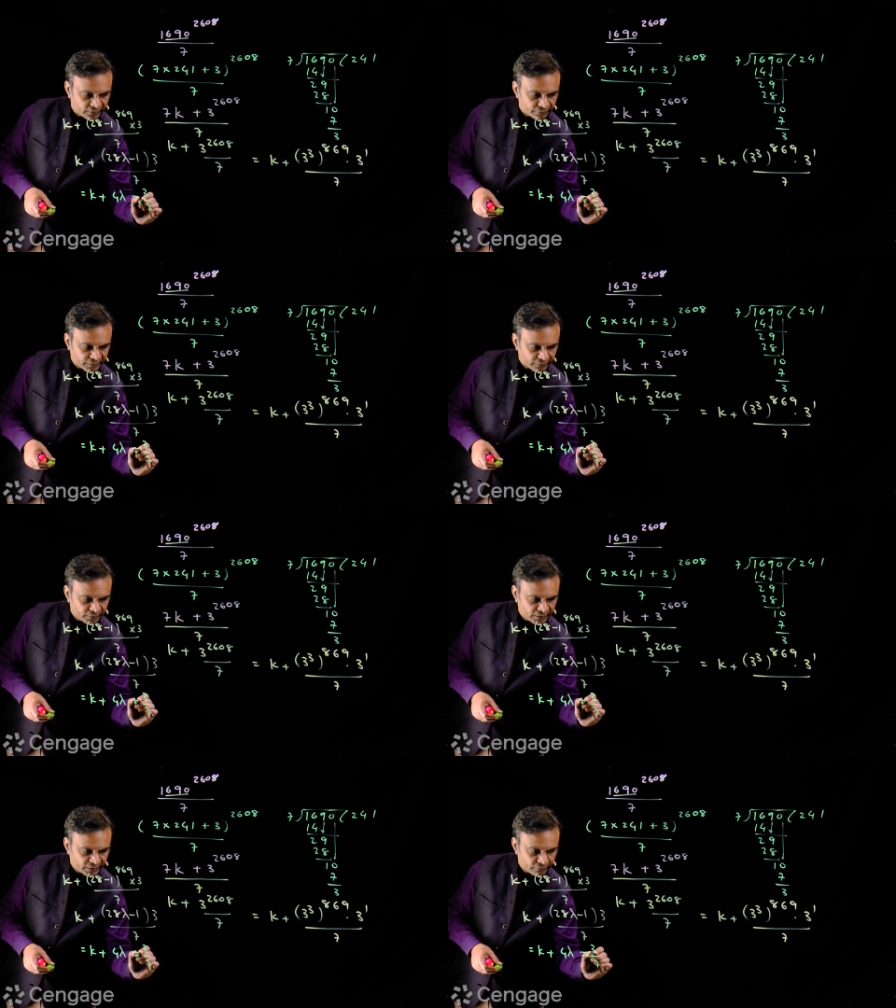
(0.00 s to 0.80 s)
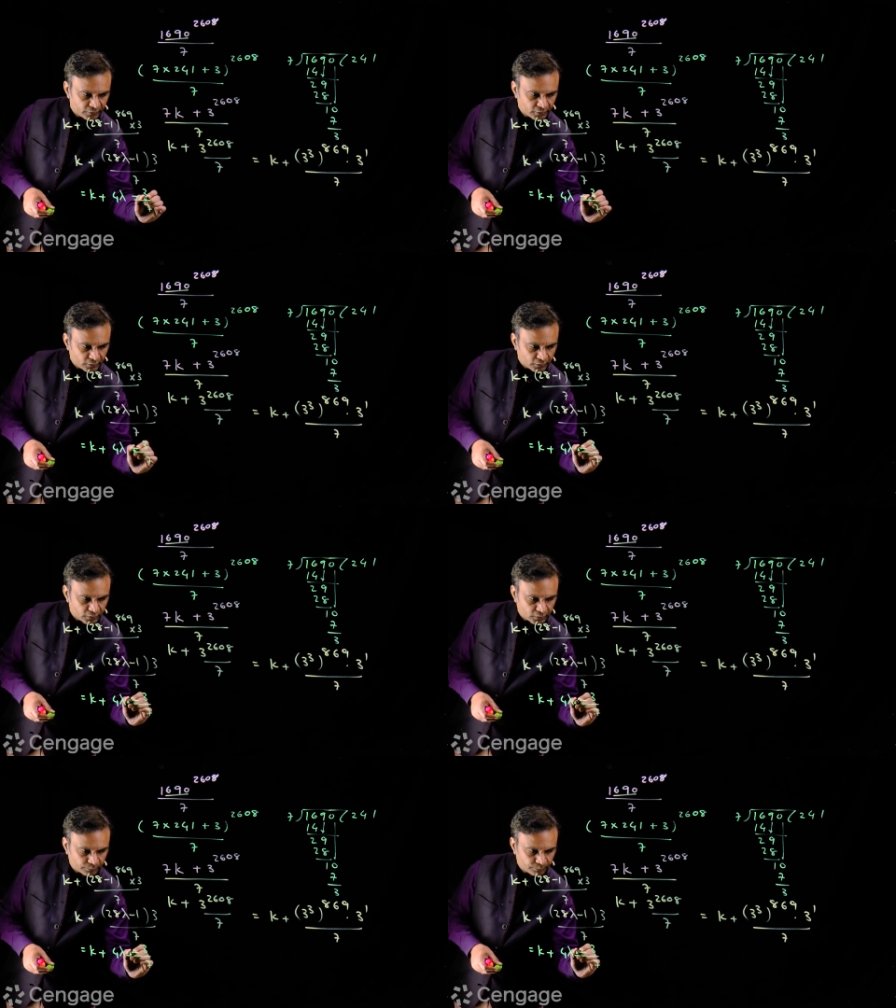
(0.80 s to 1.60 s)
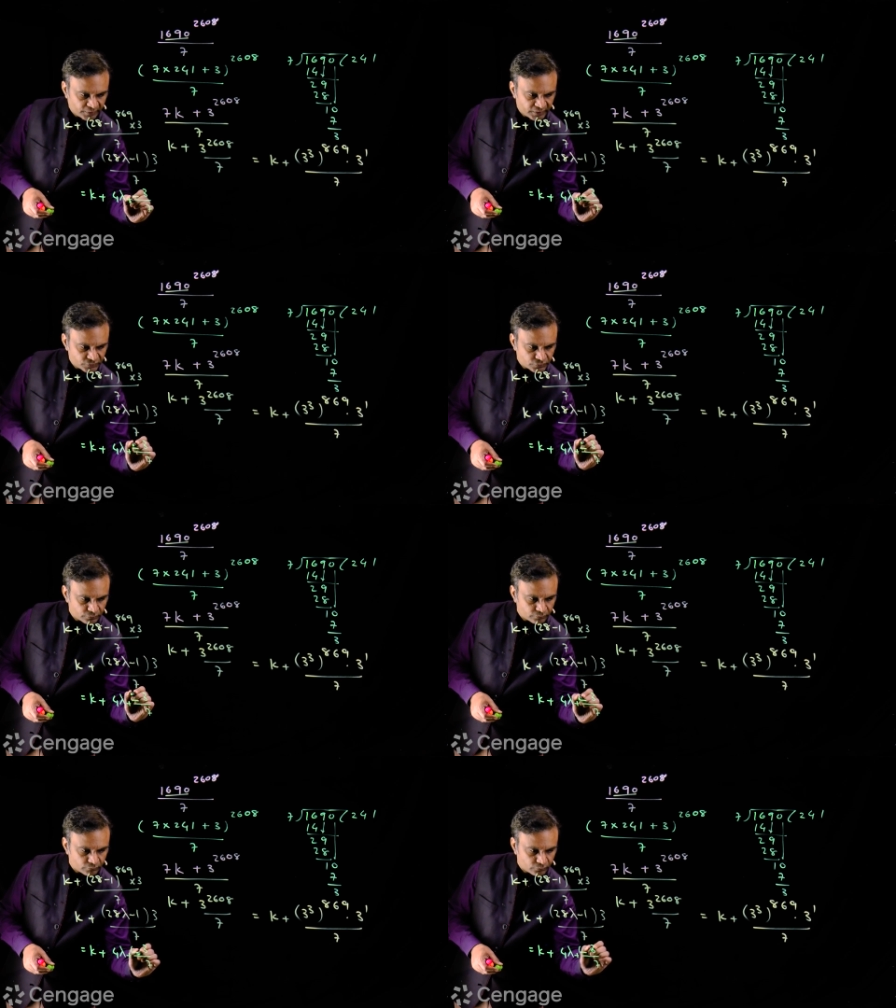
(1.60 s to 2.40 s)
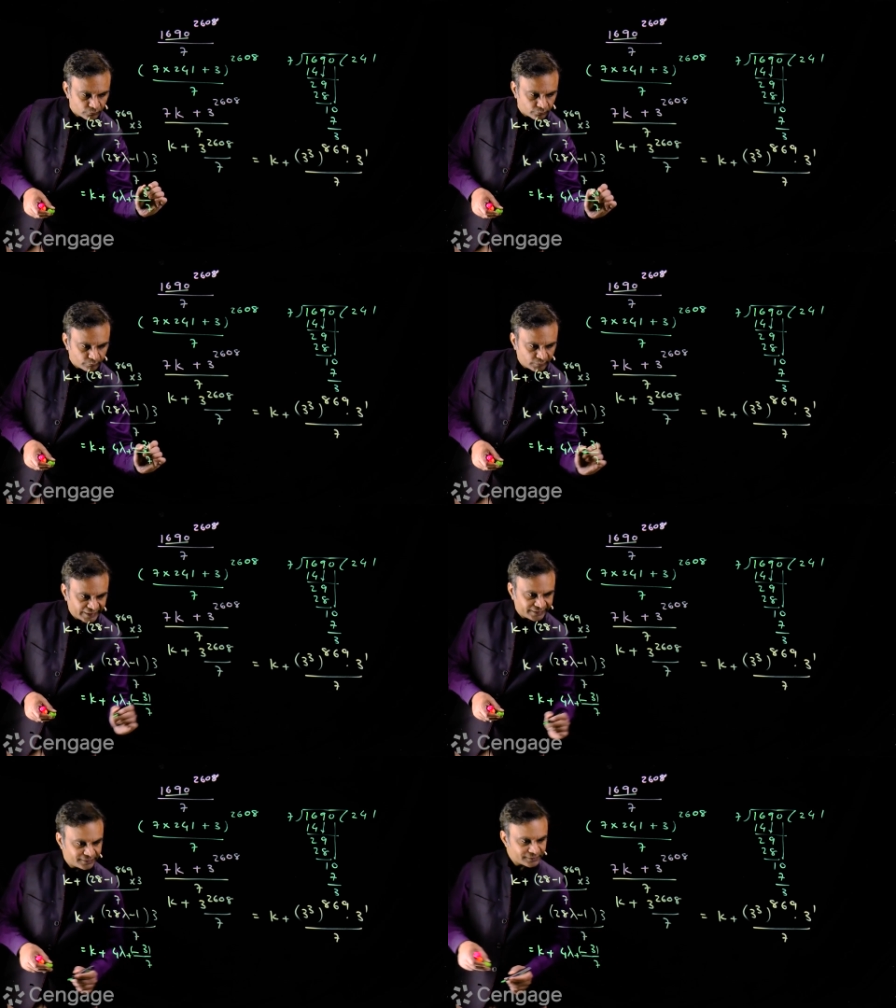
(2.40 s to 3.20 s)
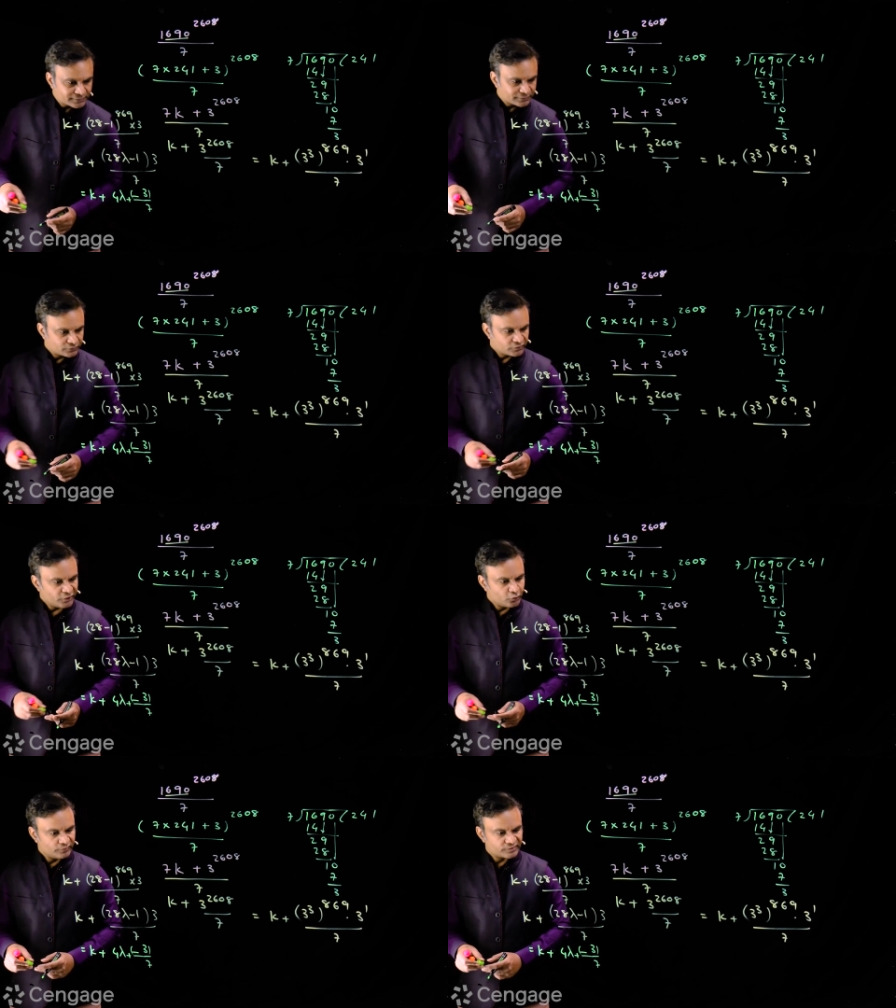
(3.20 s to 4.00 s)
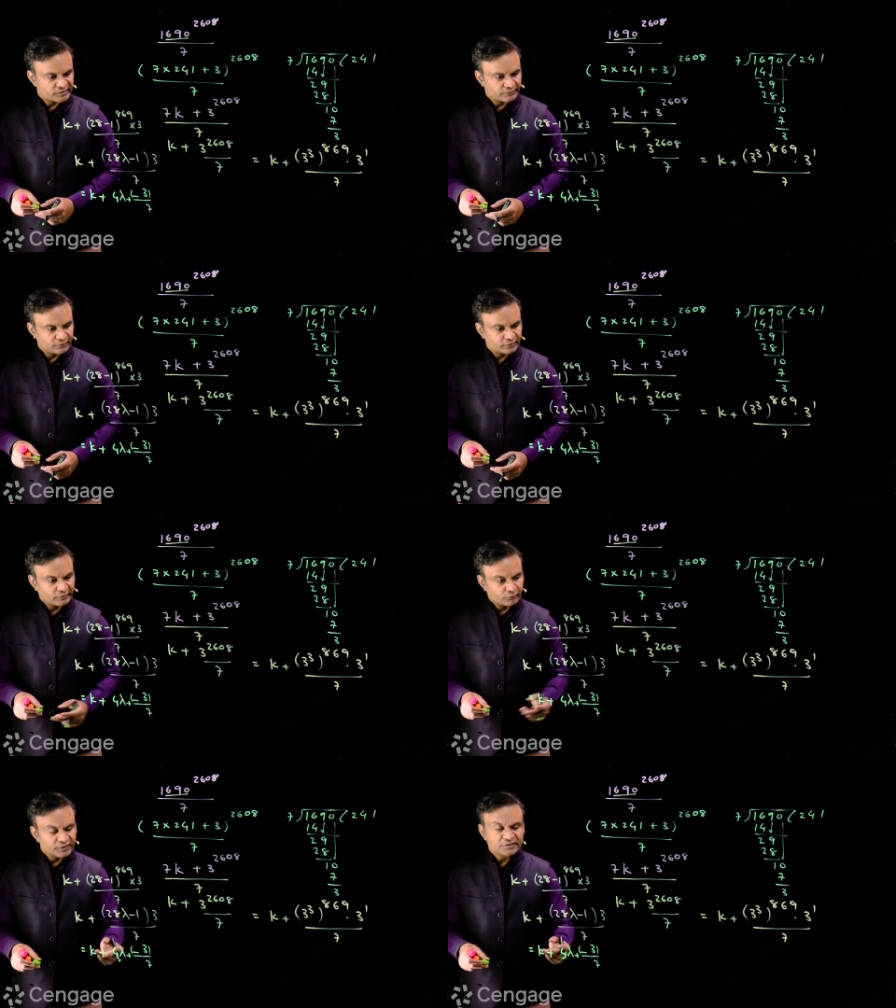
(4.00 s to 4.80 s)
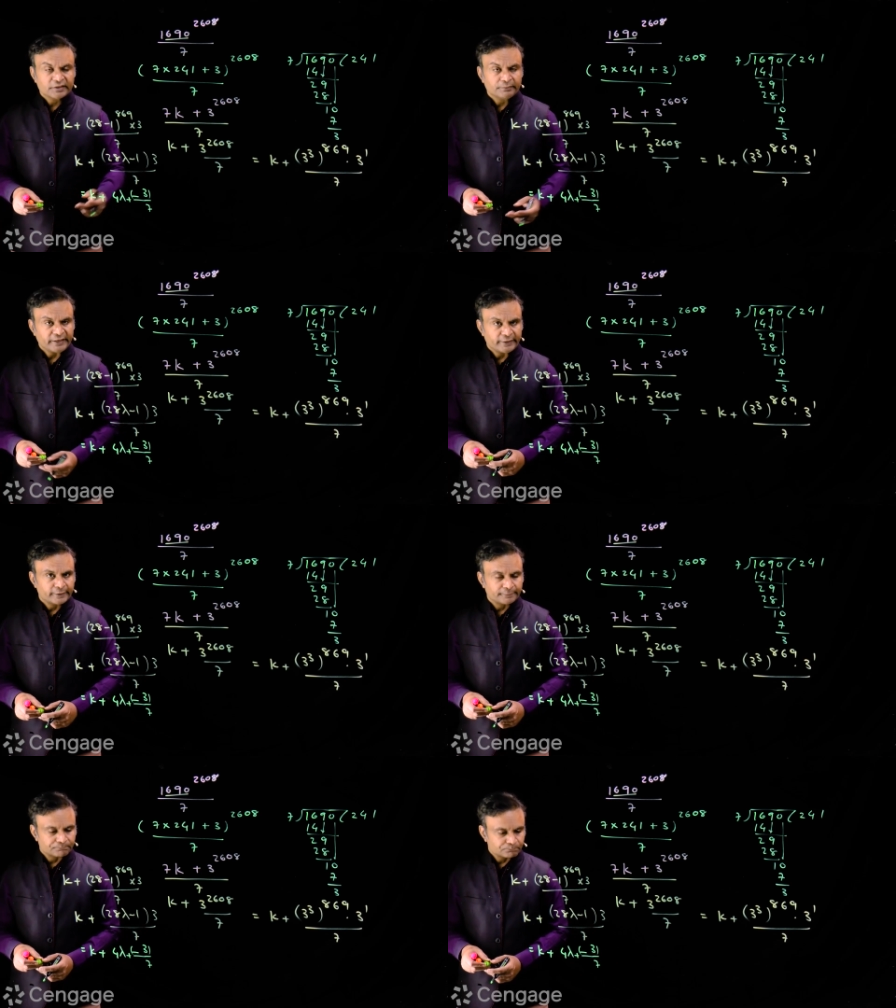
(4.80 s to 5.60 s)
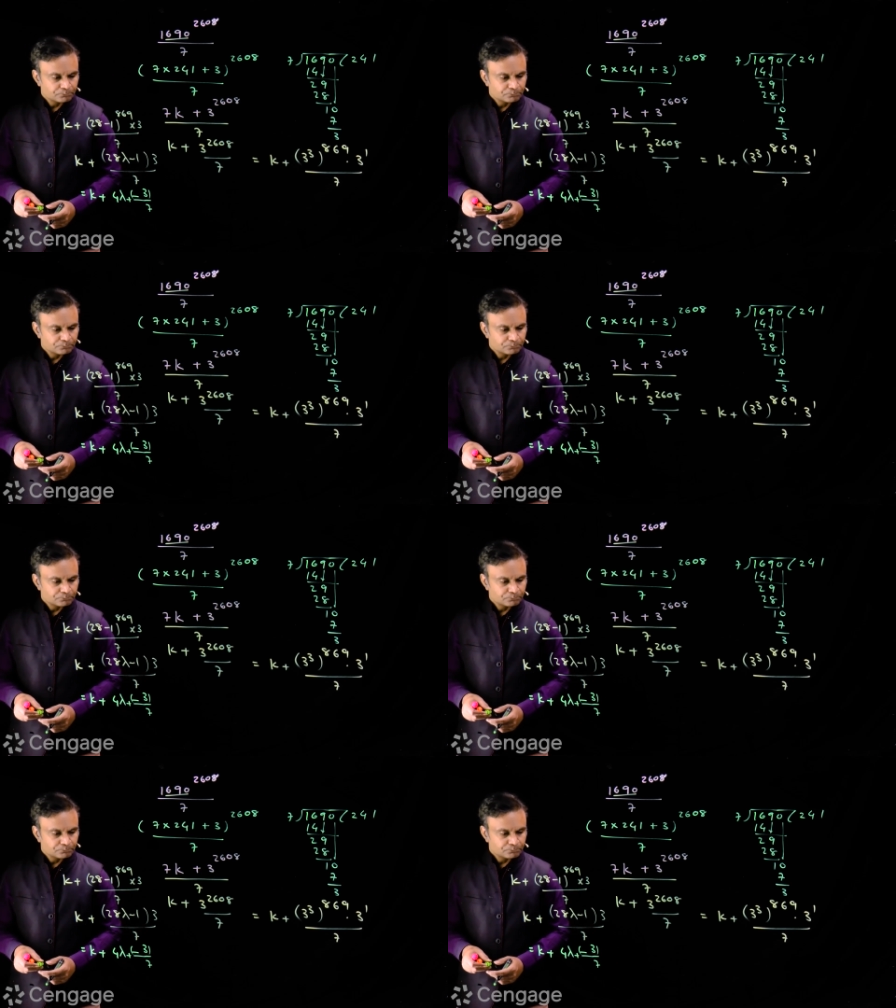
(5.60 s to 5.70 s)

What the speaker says: In fact, we have plus minus 3 over 7. Then what is the remainder?